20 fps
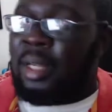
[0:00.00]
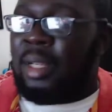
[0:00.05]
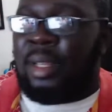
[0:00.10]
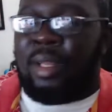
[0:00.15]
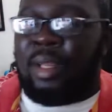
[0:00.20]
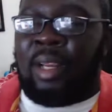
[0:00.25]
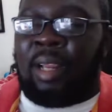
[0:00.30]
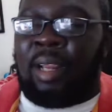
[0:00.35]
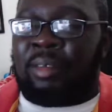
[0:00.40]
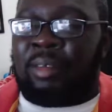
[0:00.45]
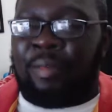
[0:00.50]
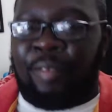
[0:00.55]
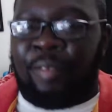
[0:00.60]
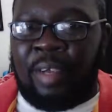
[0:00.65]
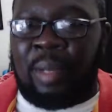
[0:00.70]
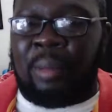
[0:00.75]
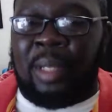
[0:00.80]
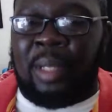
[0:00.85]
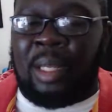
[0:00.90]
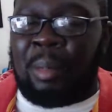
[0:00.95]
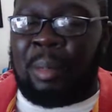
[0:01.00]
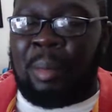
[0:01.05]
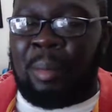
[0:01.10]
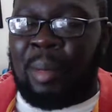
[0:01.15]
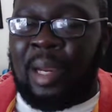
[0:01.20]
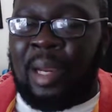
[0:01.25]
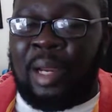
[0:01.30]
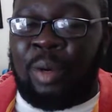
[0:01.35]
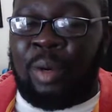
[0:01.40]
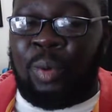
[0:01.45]
You're going to have some family coming
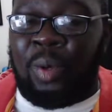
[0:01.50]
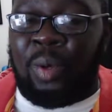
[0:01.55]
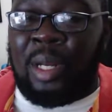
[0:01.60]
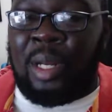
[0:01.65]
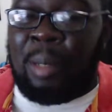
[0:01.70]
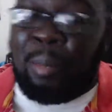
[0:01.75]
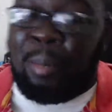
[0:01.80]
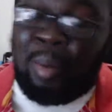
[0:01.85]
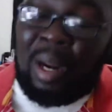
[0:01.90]
by or whatnot.